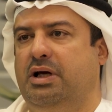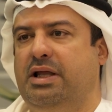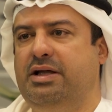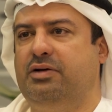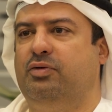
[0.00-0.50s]
I
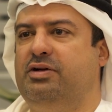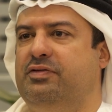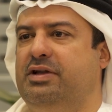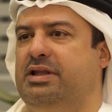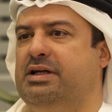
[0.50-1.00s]
think one
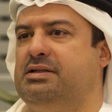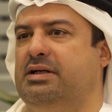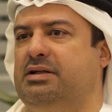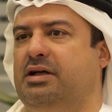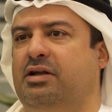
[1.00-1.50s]
of the things
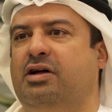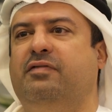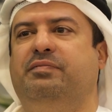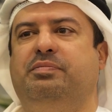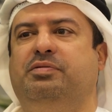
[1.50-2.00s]
that a lot
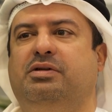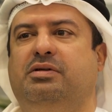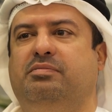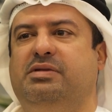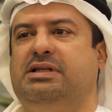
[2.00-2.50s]
of people
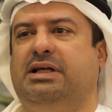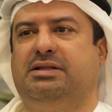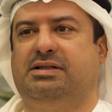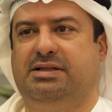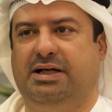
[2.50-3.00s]

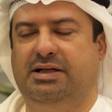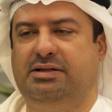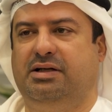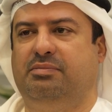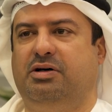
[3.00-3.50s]

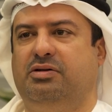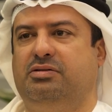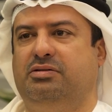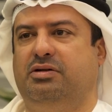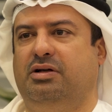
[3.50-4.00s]
misunderstand about
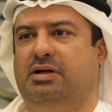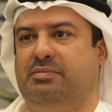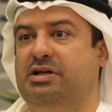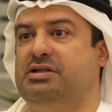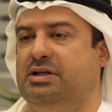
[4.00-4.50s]
uh,
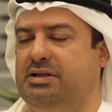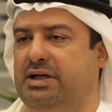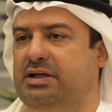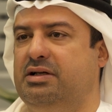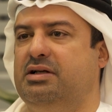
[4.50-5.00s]
emerging
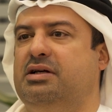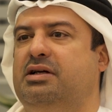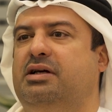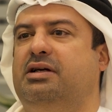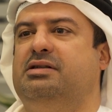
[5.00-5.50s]
tech
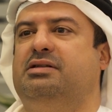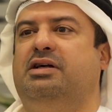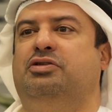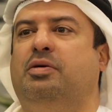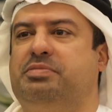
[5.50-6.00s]
is
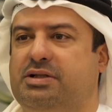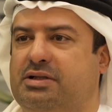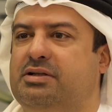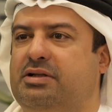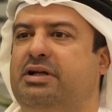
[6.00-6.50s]

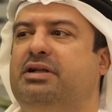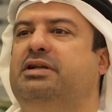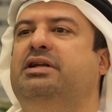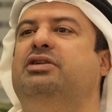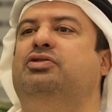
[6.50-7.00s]
adoption. They
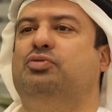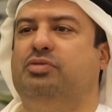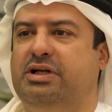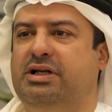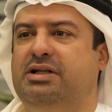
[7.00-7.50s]
need to
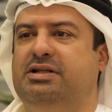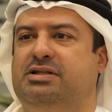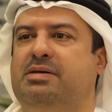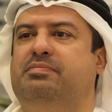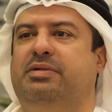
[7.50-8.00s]
really
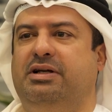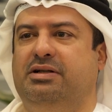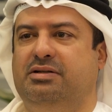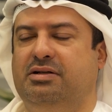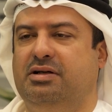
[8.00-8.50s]
jump
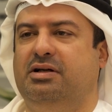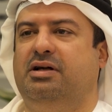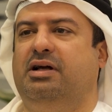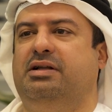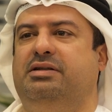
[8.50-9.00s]
in
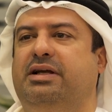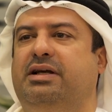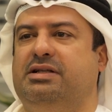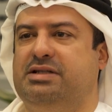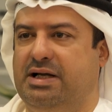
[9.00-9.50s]
and
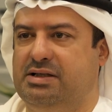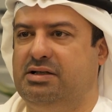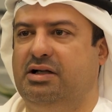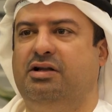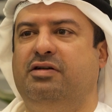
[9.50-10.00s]
take a
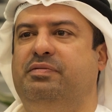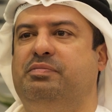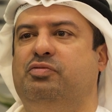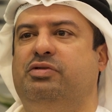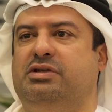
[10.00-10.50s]
chance. A lot of
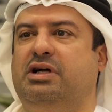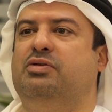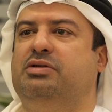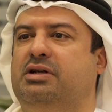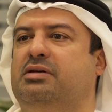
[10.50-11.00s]
people were
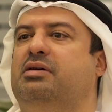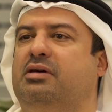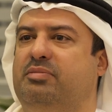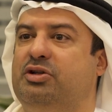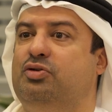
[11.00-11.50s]
doubting
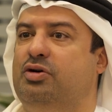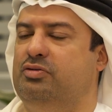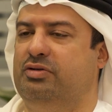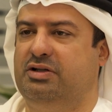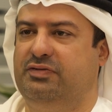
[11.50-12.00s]
uh,
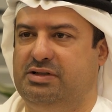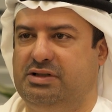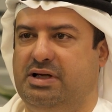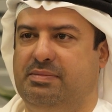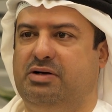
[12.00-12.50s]
Bitcoin when it
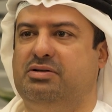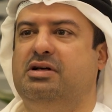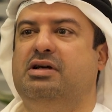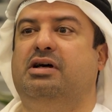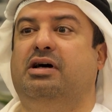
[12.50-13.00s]
first came out.
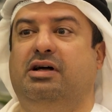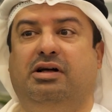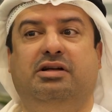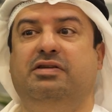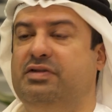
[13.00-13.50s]

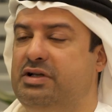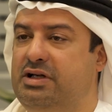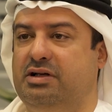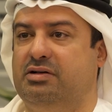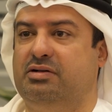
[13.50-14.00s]
Uh, even
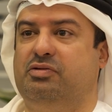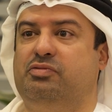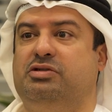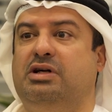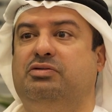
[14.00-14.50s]
here, we
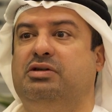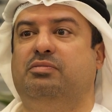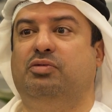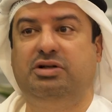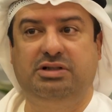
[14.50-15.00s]
were
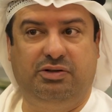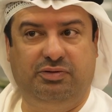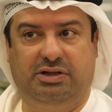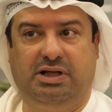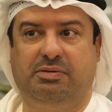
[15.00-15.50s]
doubting blockchain
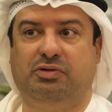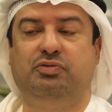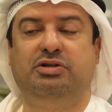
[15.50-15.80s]
when it came out.